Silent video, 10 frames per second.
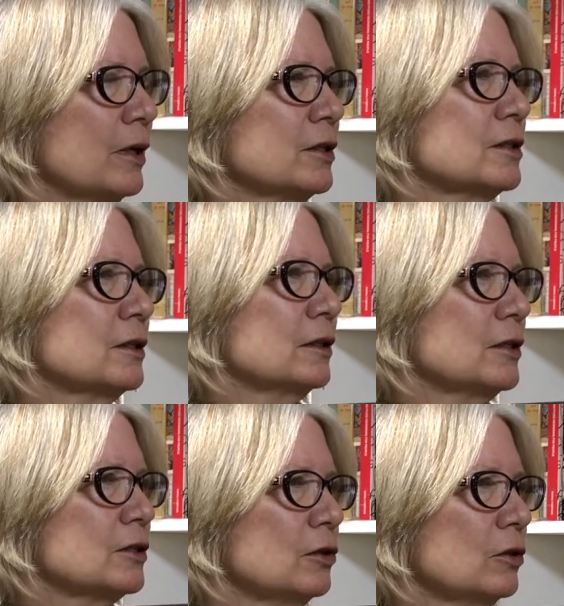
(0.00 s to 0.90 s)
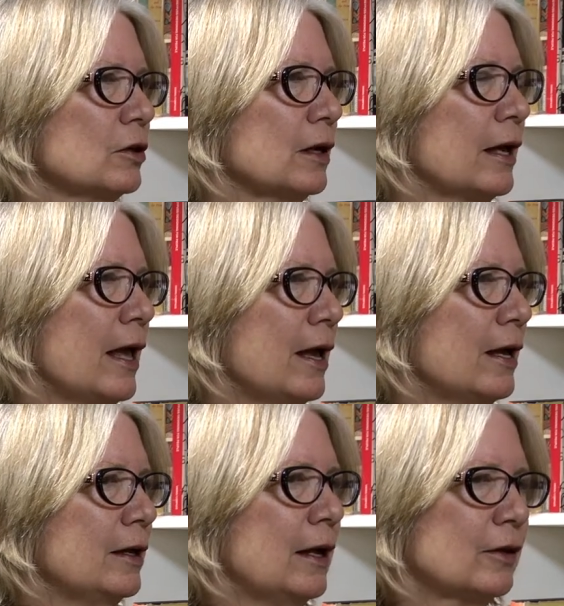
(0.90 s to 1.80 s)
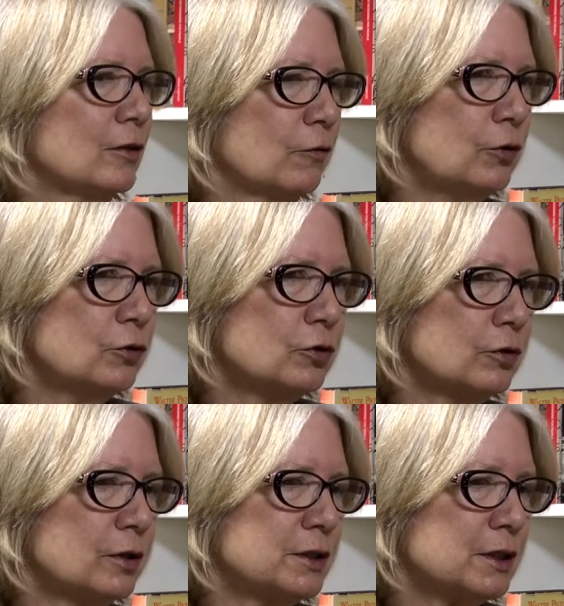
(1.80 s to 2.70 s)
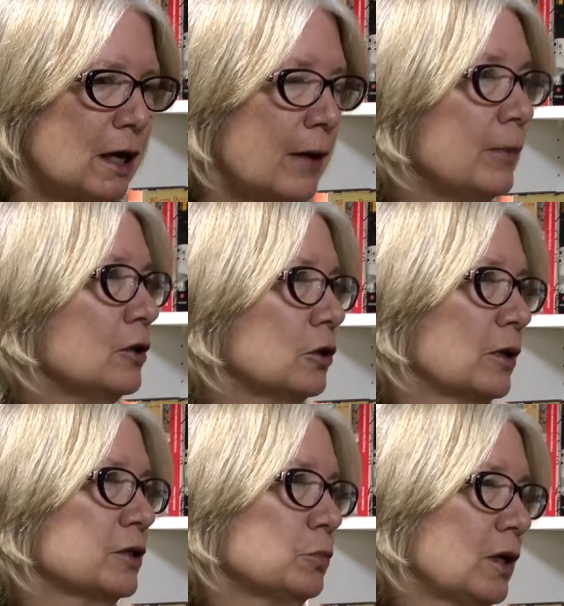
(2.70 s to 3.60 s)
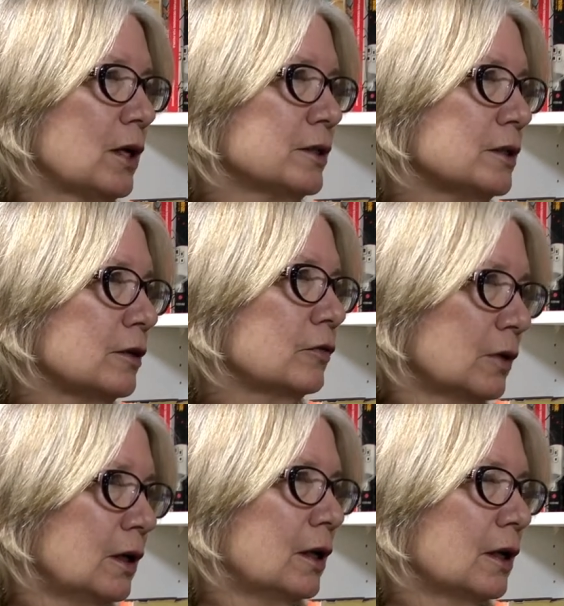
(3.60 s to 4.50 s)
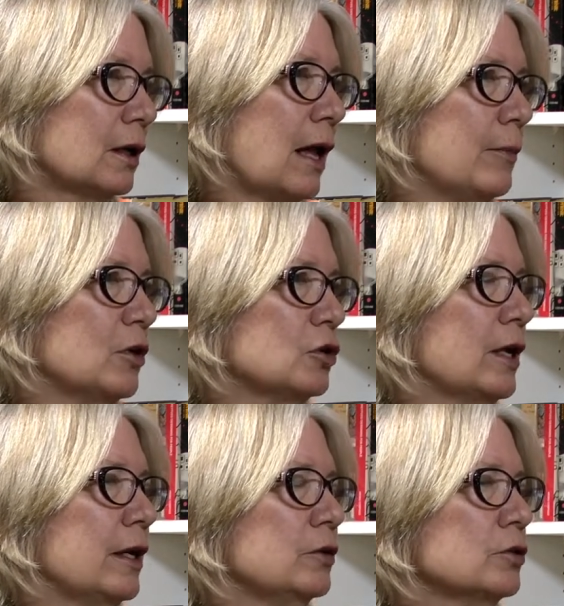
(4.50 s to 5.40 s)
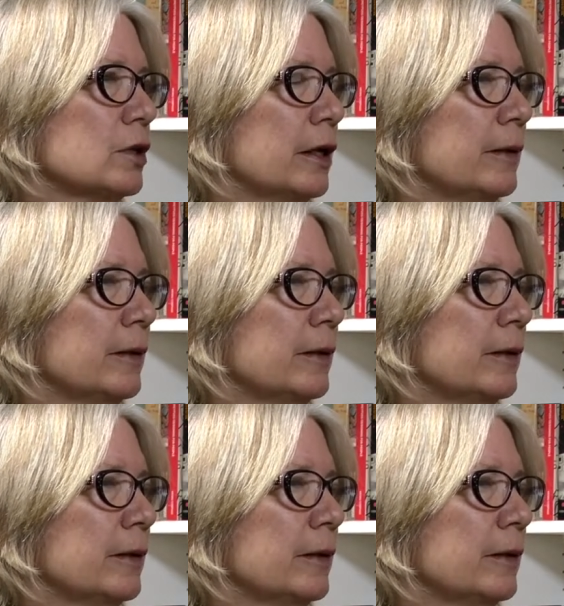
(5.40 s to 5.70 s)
Let's look ahead at the future that's coming to us because of climate change.